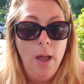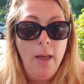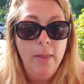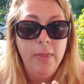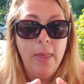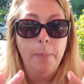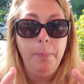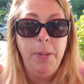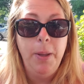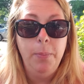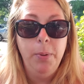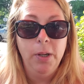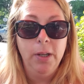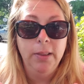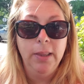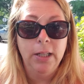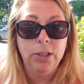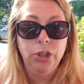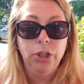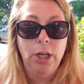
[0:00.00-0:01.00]
that people could
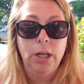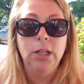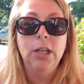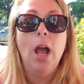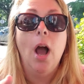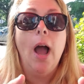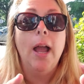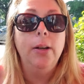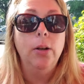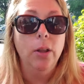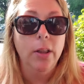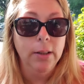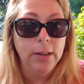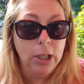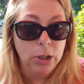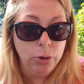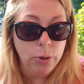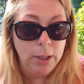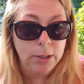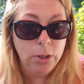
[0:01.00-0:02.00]
then change. Now I know that
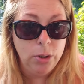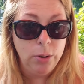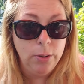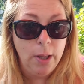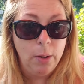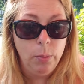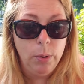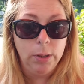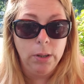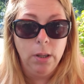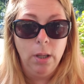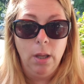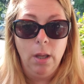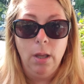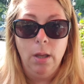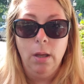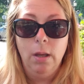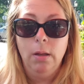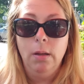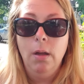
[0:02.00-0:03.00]
they tried to do that with
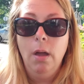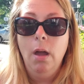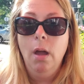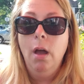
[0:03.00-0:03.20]
the